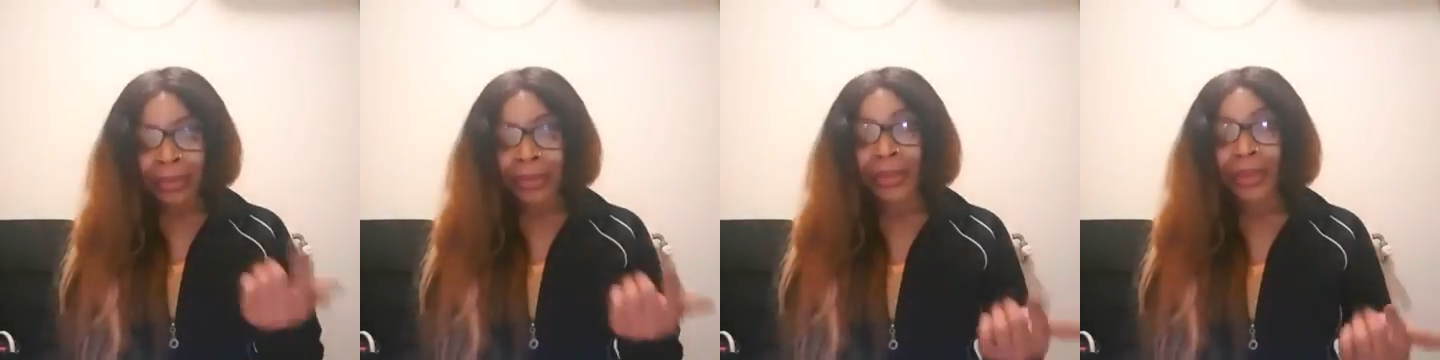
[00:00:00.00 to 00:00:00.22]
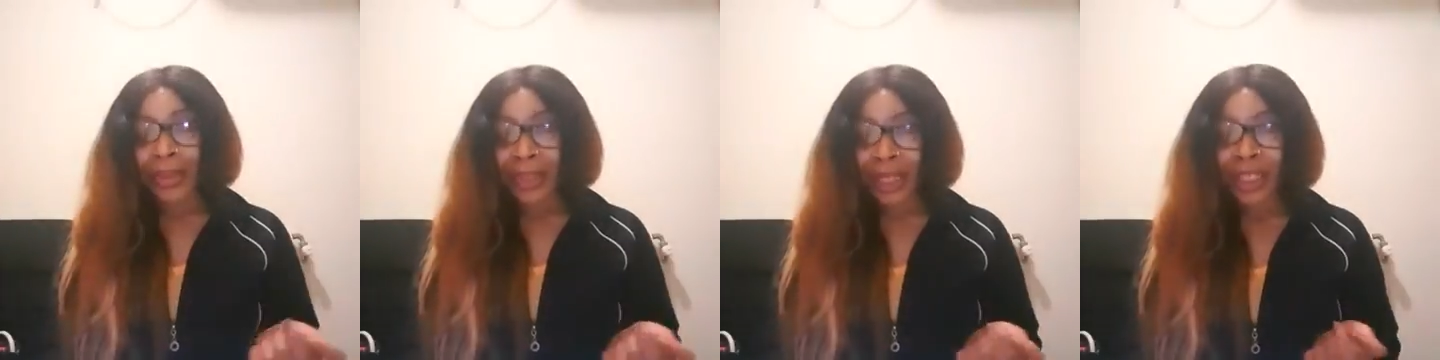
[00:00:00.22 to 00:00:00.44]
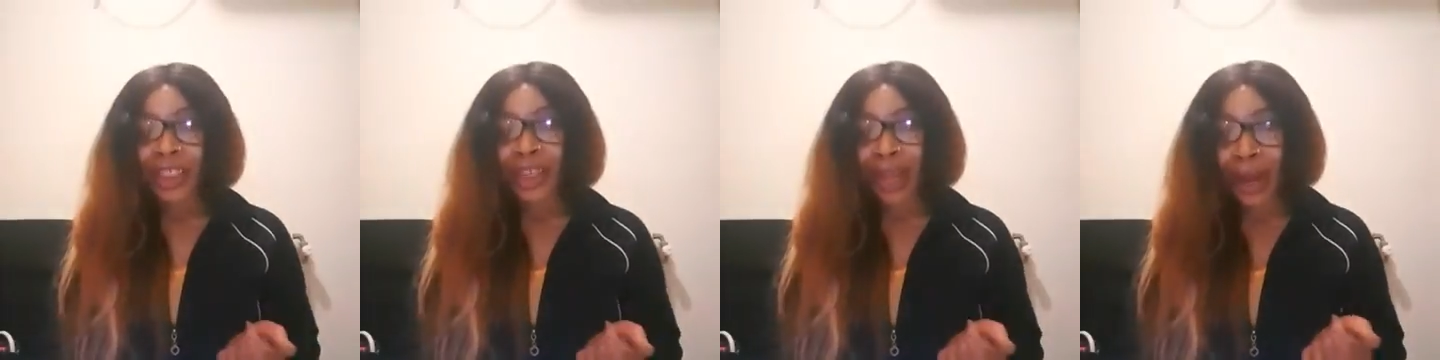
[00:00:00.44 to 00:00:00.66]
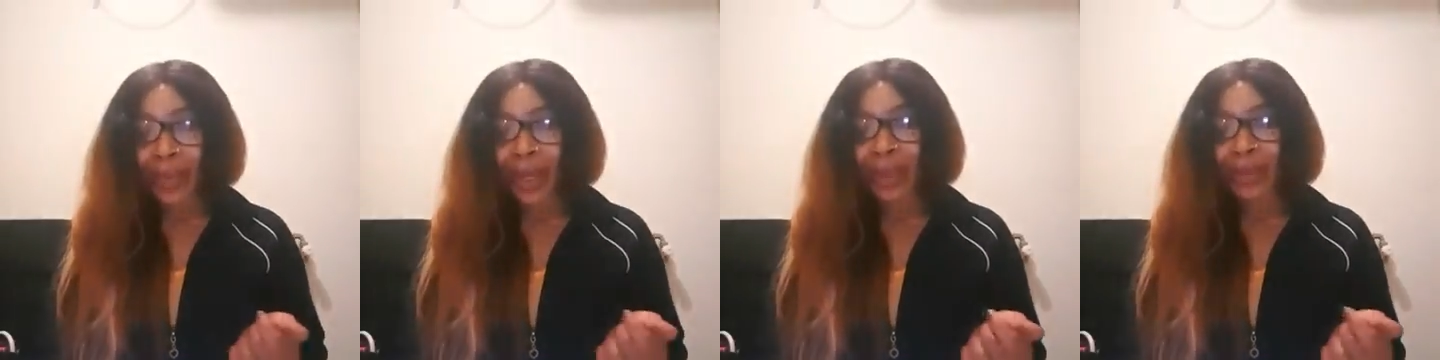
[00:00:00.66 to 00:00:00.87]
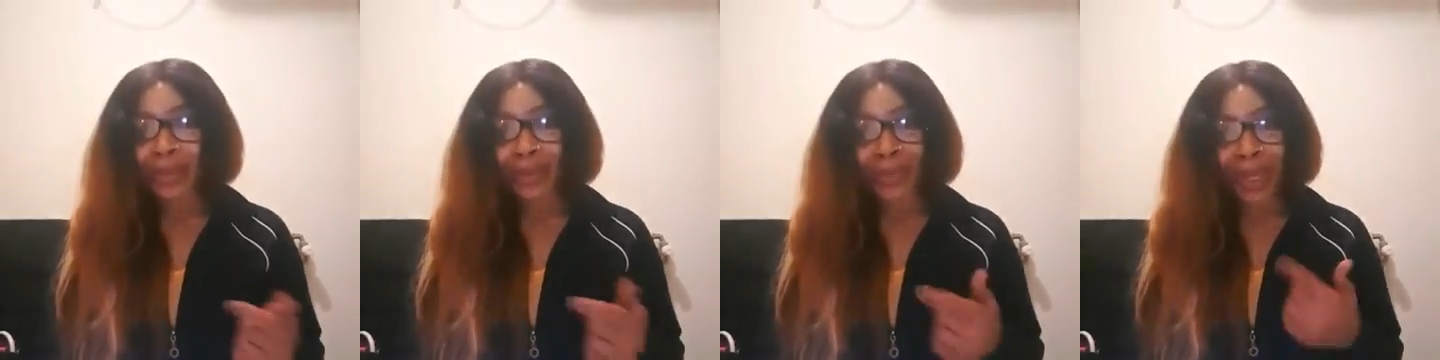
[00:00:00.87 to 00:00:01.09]
just share
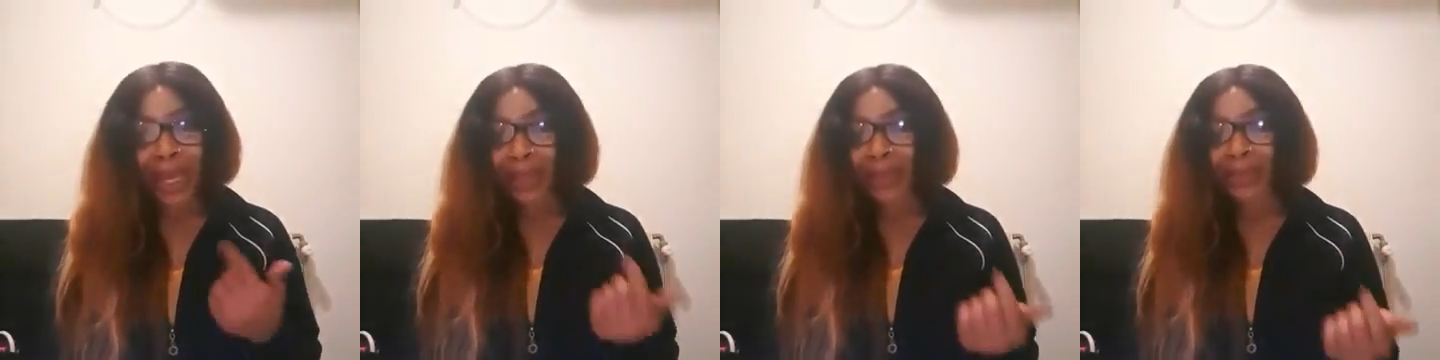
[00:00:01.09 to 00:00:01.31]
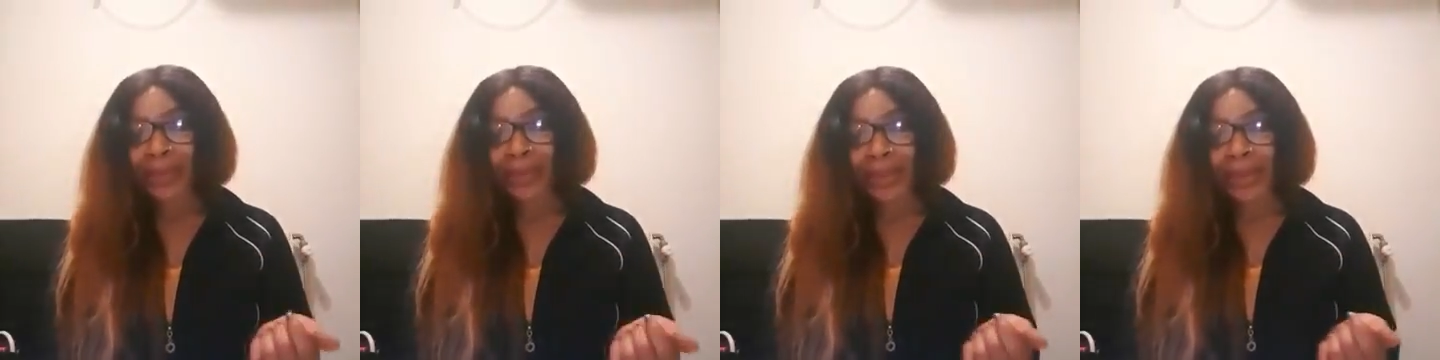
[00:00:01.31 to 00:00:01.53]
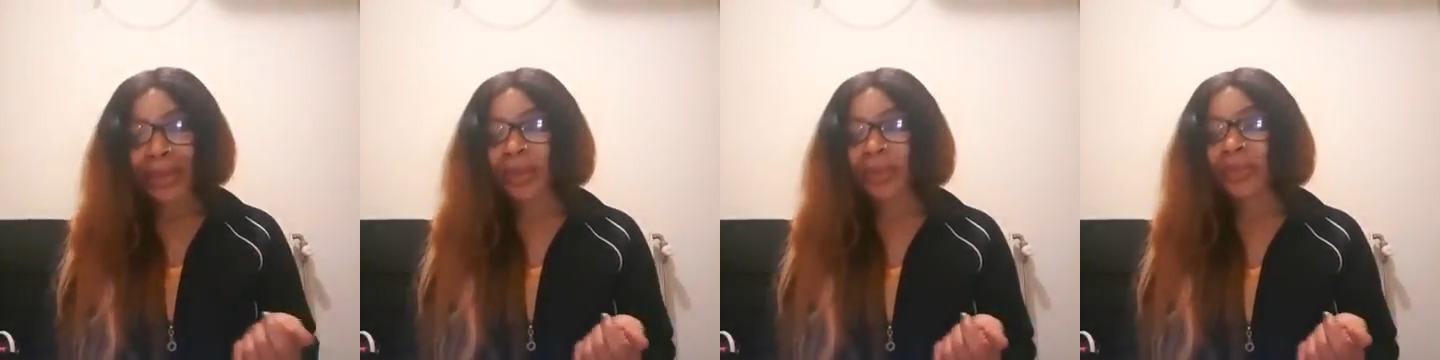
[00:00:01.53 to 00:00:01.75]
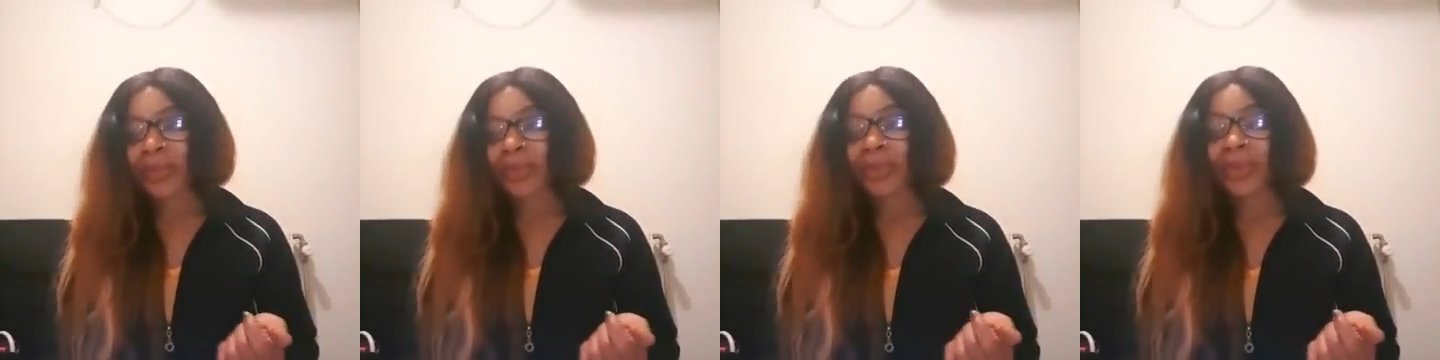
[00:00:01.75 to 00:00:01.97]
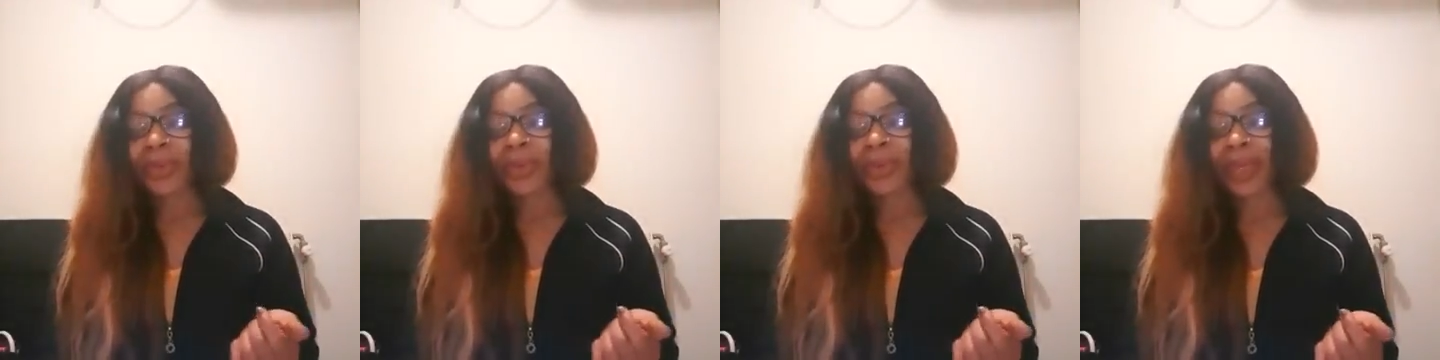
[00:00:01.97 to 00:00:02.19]
it to let other
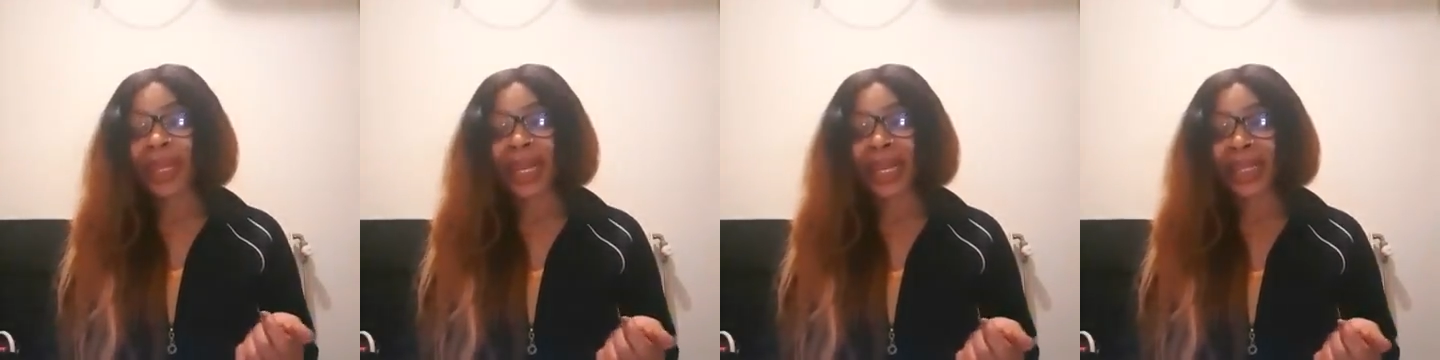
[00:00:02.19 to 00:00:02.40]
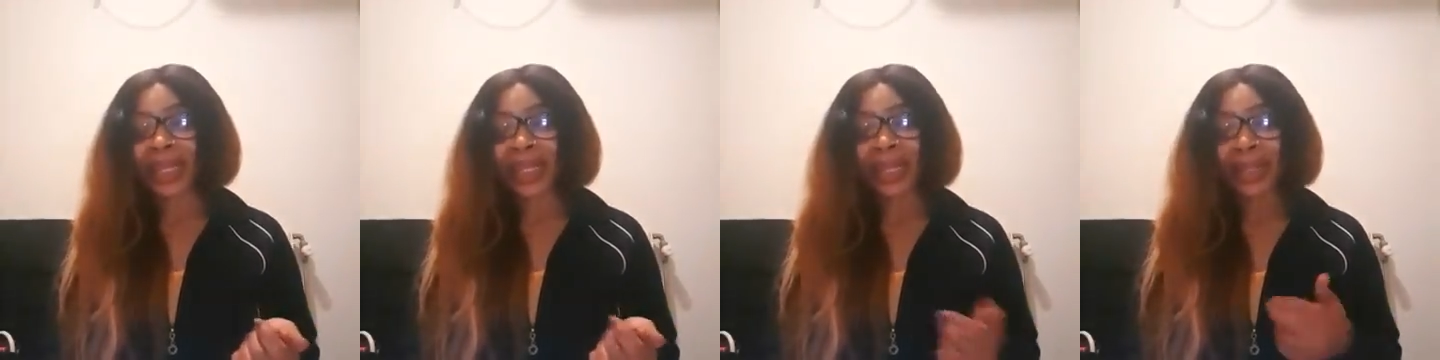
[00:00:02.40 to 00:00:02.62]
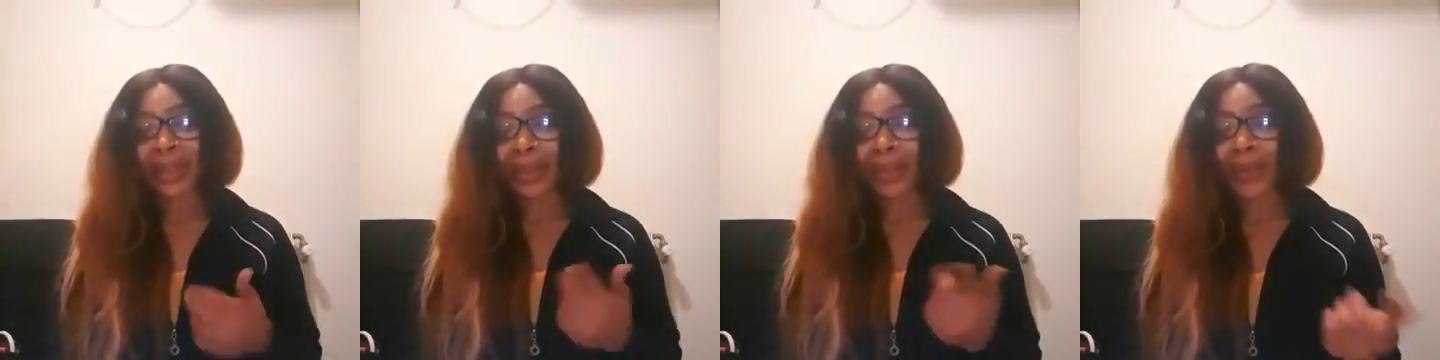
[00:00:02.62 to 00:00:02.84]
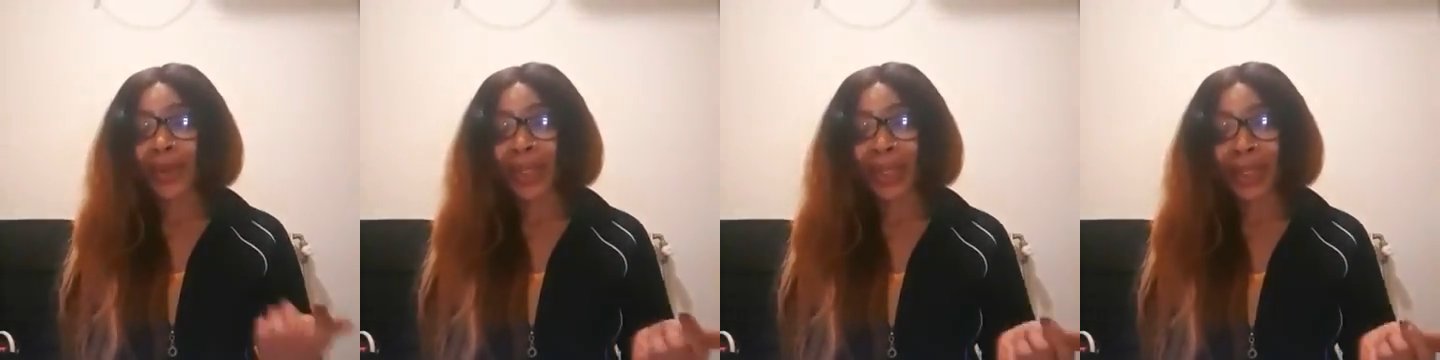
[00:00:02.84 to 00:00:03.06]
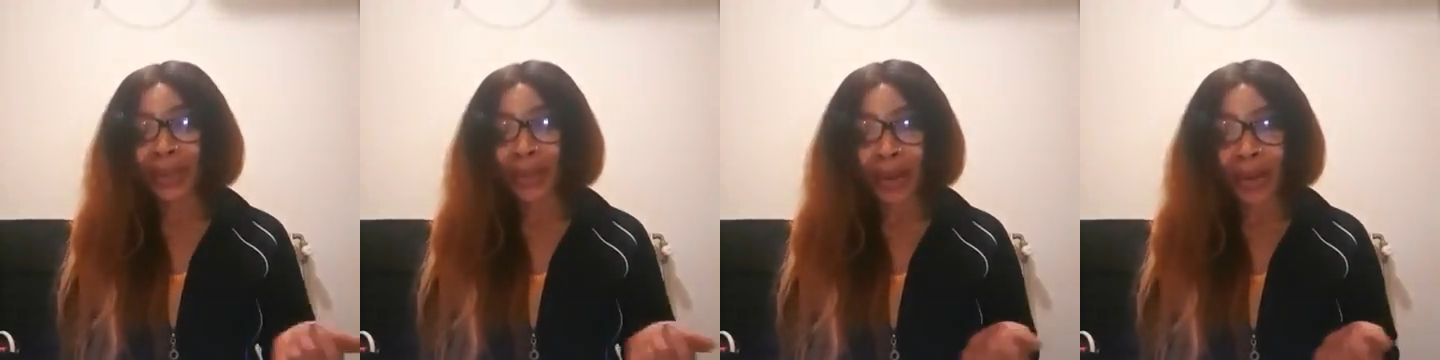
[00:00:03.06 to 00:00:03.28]
people know that this is
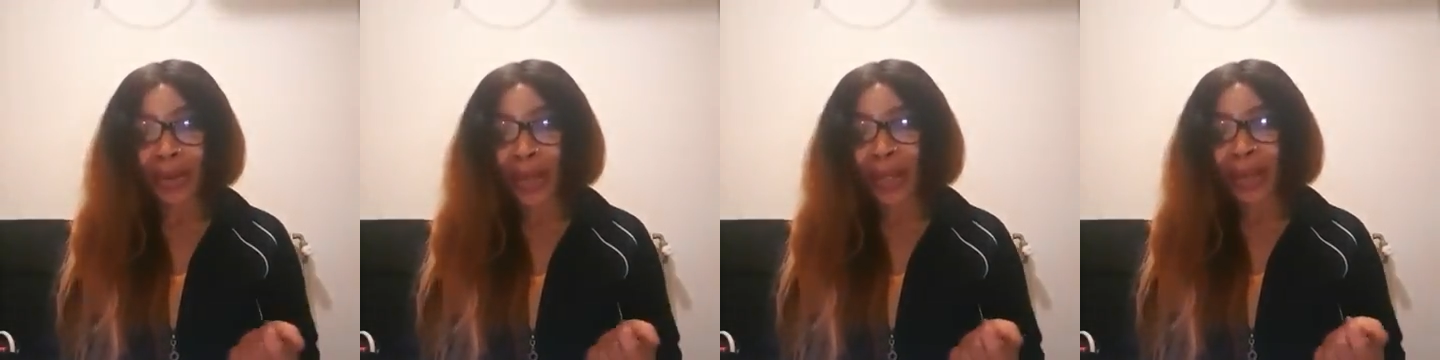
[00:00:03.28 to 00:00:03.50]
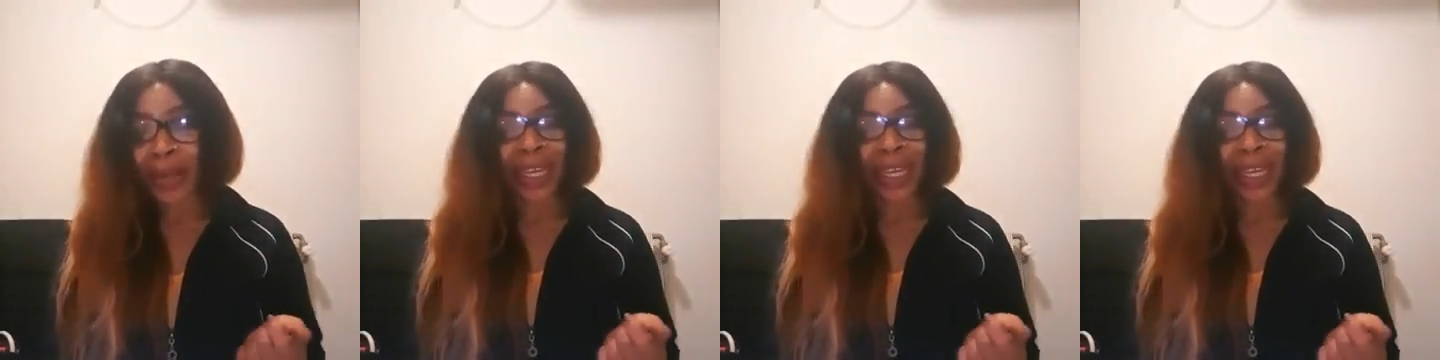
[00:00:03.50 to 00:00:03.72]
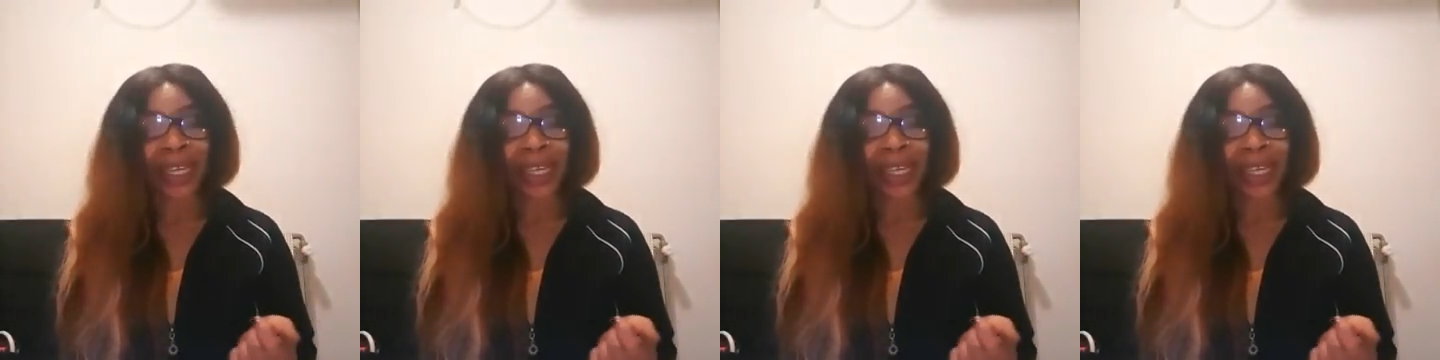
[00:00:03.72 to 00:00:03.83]
what is going on.